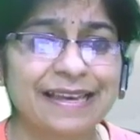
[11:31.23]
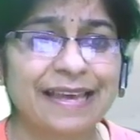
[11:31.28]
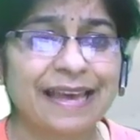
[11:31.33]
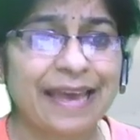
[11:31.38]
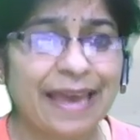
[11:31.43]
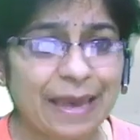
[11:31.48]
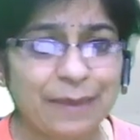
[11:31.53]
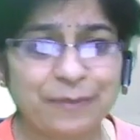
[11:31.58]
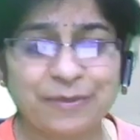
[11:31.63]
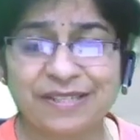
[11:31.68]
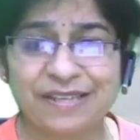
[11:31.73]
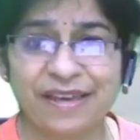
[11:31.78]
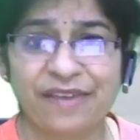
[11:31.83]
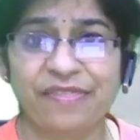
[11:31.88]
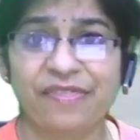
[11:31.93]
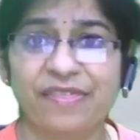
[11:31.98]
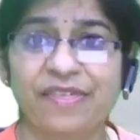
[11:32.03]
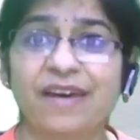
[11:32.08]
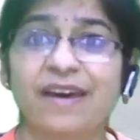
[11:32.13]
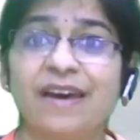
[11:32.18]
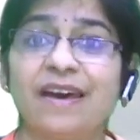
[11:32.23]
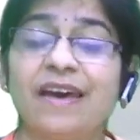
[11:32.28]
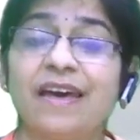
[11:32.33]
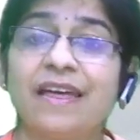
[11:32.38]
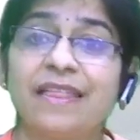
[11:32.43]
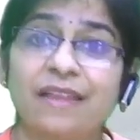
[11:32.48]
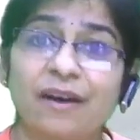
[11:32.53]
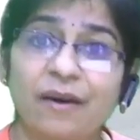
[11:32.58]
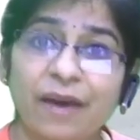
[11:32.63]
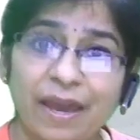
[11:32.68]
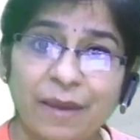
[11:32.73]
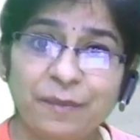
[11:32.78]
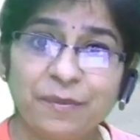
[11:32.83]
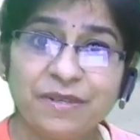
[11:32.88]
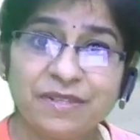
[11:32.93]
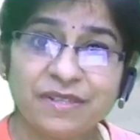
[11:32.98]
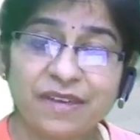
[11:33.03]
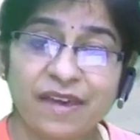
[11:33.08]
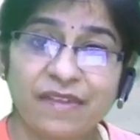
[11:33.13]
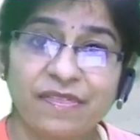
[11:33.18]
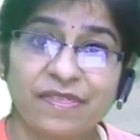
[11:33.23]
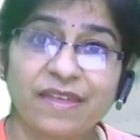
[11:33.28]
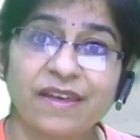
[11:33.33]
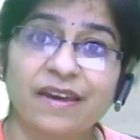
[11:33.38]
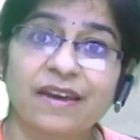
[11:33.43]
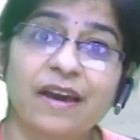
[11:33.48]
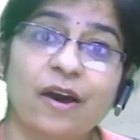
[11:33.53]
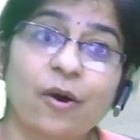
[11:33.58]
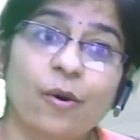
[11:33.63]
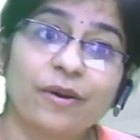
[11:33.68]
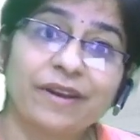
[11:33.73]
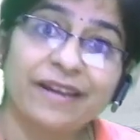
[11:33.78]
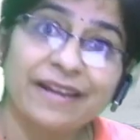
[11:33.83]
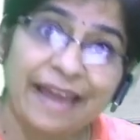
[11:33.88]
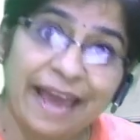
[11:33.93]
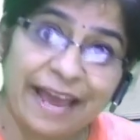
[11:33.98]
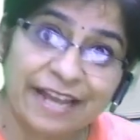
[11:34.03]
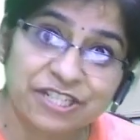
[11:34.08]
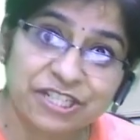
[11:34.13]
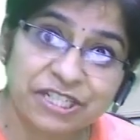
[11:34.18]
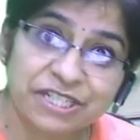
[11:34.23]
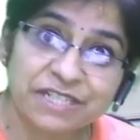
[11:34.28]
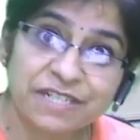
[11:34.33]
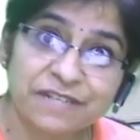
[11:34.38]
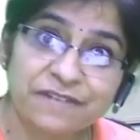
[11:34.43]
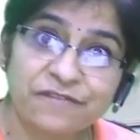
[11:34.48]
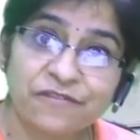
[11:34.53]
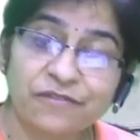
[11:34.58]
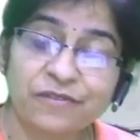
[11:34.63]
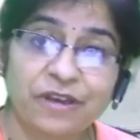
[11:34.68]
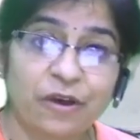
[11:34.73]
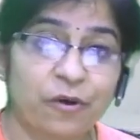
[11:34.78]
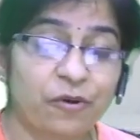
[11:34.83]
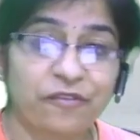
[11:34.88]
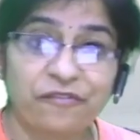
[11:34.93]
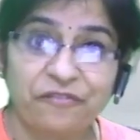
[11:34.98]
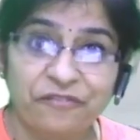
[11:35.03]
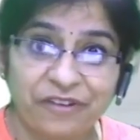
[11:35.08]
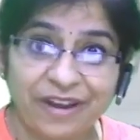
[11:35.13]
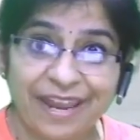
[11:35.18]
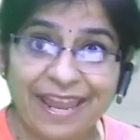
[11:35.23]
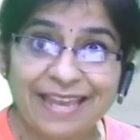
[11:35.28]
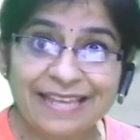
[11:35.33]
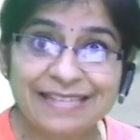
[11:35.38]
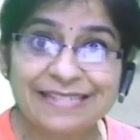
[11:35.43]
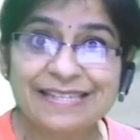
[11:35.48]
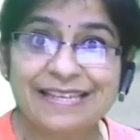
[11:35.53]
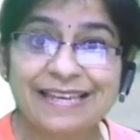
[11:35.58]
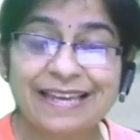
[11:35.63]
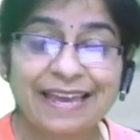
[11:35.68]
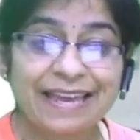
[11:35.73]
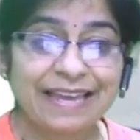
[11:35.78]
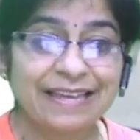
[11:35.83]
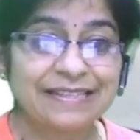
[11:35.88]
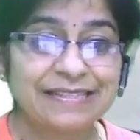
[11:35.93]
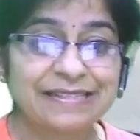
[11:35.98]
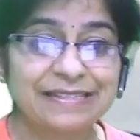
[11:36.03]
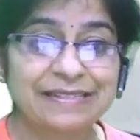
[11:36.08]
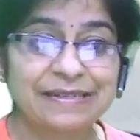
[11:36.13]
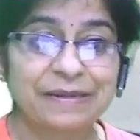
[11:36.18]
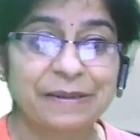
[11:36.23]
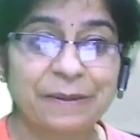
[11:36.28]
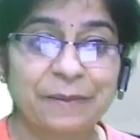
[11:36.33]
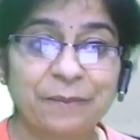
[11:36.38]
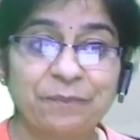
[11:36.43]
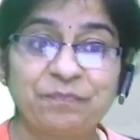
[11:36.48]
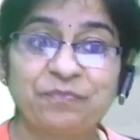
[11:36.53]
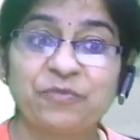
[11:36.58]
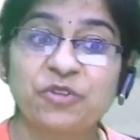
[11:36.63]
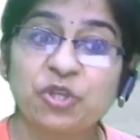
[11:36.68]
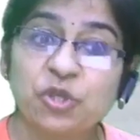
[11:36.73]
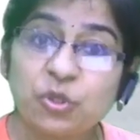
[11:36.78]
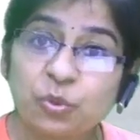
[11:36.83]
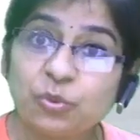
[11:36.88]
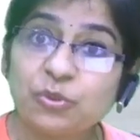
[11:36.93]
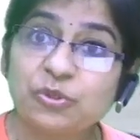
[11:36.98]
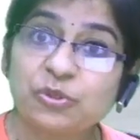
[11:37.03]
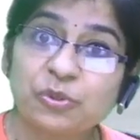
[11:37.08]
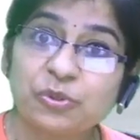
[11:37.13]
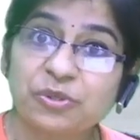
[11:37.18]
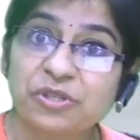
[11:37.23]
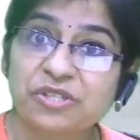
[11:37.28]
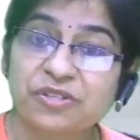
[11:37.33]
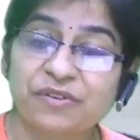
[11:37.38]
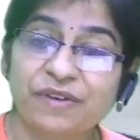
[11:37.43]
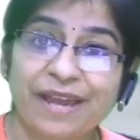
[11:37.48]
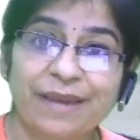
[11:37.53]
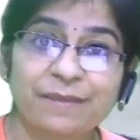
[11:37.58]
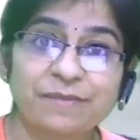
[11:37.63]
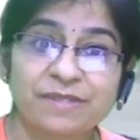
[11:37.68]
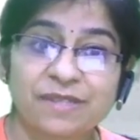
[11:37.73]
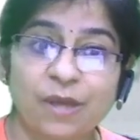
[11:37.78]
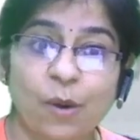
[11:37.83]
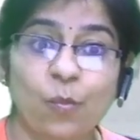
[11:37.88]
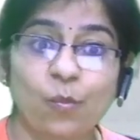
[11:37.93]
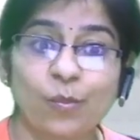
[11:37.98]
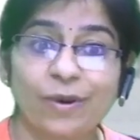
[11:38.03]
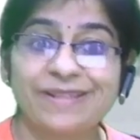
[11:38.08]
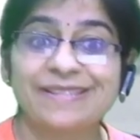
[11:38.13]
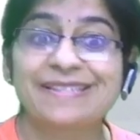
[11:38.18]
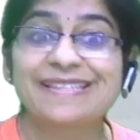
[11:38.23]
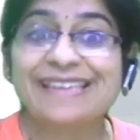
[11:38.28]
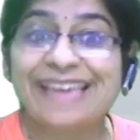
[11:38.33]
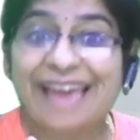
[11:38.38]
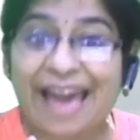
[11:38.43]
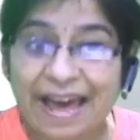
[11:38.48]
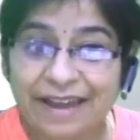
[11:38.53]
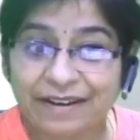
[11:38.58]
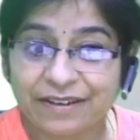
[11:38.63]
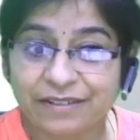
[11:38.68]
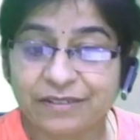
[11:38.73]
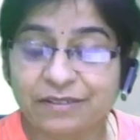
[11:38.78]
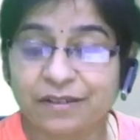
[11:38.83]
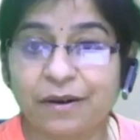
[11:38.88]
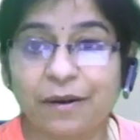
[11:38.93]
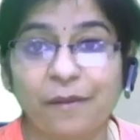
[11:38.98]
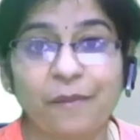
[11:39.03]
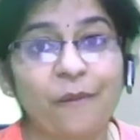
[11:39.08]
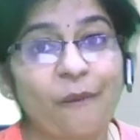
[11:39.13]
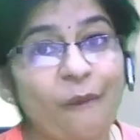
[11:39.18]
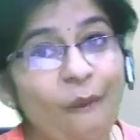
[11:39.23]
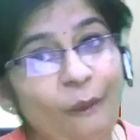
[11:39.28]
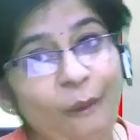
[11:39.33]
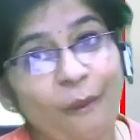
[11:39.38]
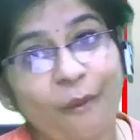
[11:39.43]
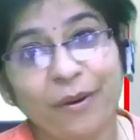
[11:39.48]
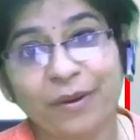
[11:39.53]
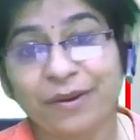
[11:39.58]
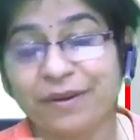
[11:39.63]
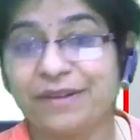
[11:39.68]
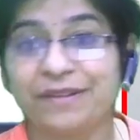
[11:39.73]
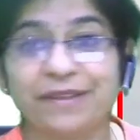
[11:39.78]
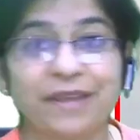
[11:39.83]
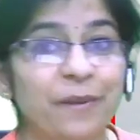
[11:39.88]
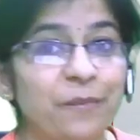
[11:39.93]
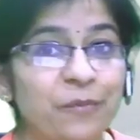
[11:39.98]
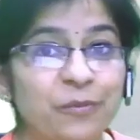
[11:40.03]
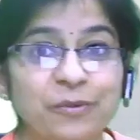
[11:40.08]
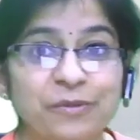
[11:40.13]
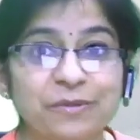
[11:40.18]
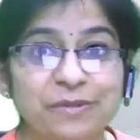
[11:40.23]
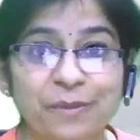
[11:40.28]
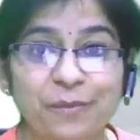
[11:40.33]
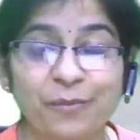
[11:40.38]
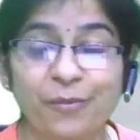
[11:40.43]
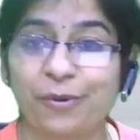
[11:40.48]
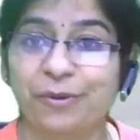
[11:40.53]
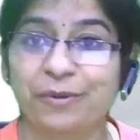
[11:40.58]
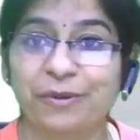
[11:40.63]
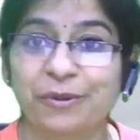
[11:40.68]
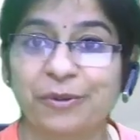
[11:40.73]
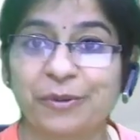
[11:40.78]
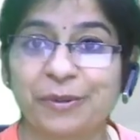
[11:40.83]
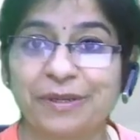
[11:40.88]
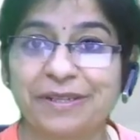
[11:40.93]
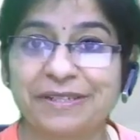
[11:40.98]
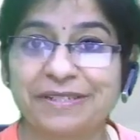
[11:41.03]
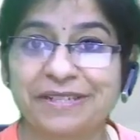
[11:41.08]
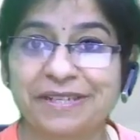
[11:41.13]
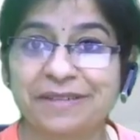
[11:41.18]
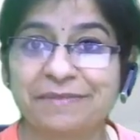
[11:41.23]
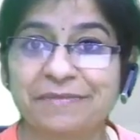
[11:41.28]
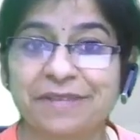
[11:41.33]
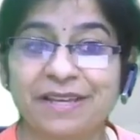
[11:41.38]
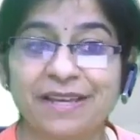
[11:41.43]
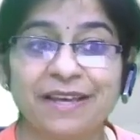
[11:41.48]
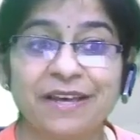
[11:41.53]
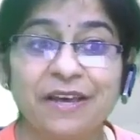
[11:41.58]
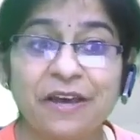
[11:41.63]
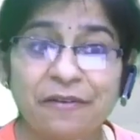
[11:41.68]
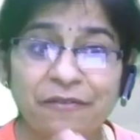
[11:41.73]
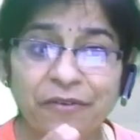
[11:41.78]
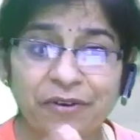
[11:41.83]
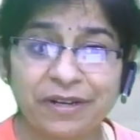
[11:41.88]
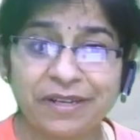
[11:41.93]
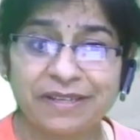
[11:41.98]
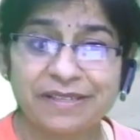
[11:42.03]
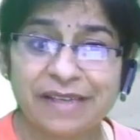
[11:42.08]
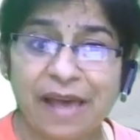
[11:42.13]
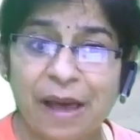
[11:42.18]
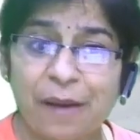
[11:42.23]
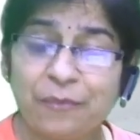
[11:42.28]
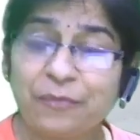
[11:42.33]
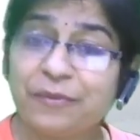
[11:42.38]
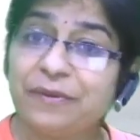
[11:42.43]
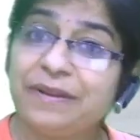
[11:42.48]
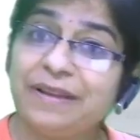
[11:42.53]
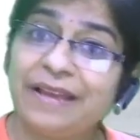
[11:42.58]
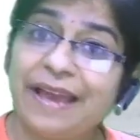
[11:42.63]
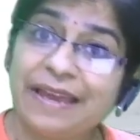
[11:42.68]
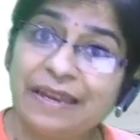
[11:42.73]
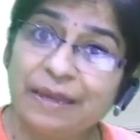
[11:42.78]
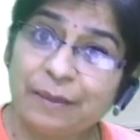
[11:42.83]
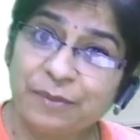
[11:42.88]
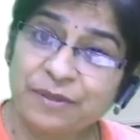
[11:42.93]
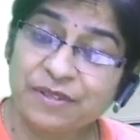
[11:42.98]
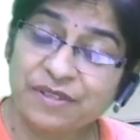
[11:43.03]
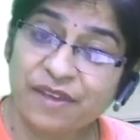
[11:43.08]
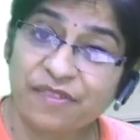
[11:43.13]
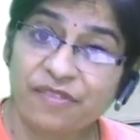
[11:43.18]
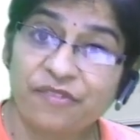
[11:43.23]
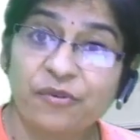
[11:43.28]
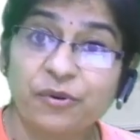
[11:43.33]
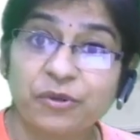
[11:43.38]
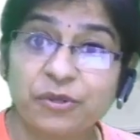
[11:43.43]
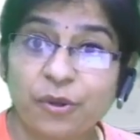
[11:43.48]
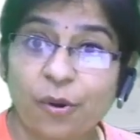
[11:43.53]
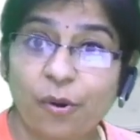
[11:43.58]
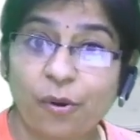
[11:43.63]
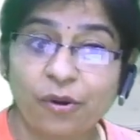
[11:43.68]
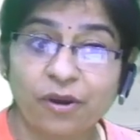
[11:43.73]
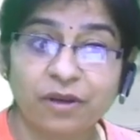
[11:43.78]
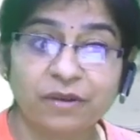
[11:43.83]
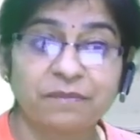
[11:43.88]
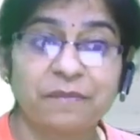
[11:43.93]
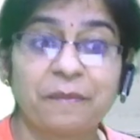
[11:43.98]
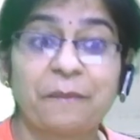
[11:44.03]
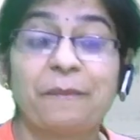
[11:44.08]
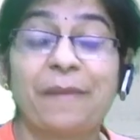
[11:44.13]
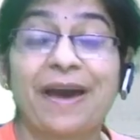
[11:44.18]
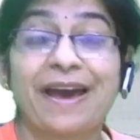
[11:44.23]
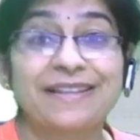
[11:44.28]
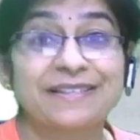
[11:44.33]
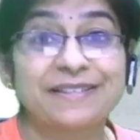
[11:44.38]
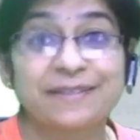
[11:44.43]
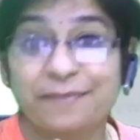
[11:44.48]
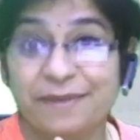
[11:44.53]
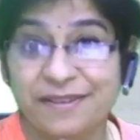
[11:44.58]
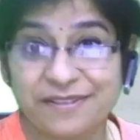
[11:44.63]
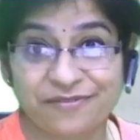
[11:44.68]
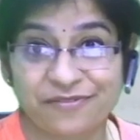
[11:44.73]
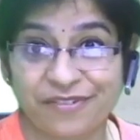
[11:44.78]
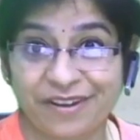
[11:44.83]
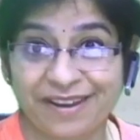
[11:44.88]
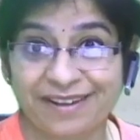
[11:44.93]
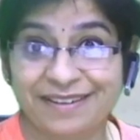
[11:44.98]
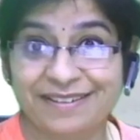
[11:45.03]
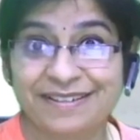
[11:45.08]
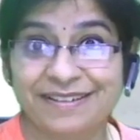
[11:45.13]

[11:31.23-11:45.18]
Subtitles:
epithet. Now, epithet or an adjective or a phrase is used to describe someone's character or their most important quality. For example, an epithet for dog, man's best friend,